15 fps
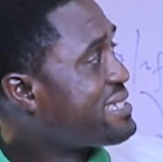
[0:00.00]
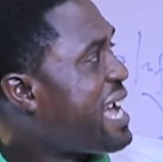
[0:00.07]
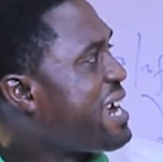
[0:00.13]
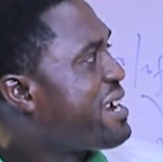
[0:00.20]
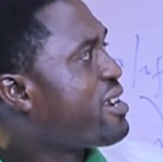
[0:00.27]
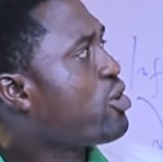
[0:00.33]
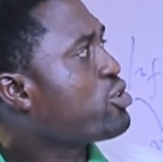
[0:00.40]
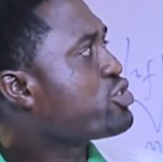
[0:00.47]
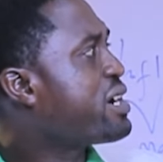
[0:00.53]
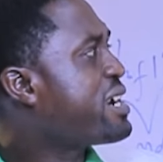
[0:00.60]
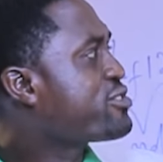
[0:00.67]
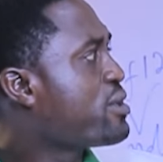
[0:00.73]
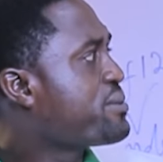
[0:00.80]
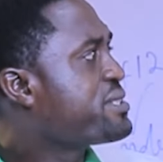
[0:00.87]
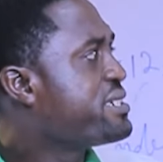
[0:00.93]
agricultural
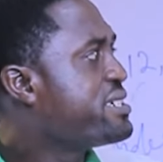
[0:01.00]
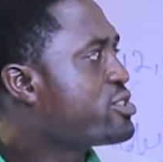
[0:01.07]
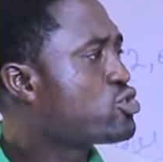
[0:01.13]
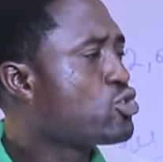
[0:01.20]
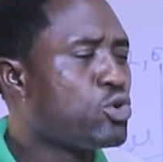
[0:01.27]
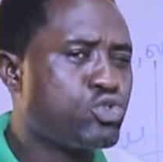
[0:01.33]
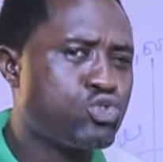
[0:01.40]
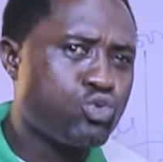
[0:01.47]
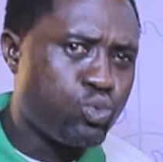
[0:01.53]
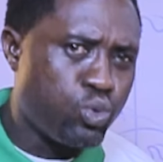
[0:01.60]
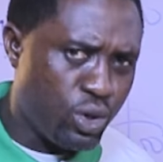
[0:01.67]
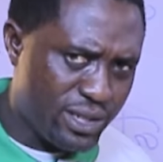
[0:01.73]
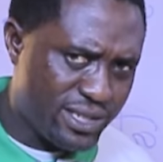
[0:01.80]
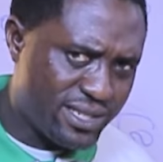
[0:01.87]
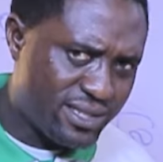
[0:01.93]
subsidies to do
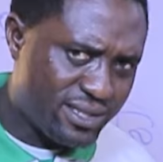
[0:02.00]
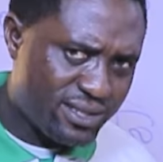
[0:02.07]
what?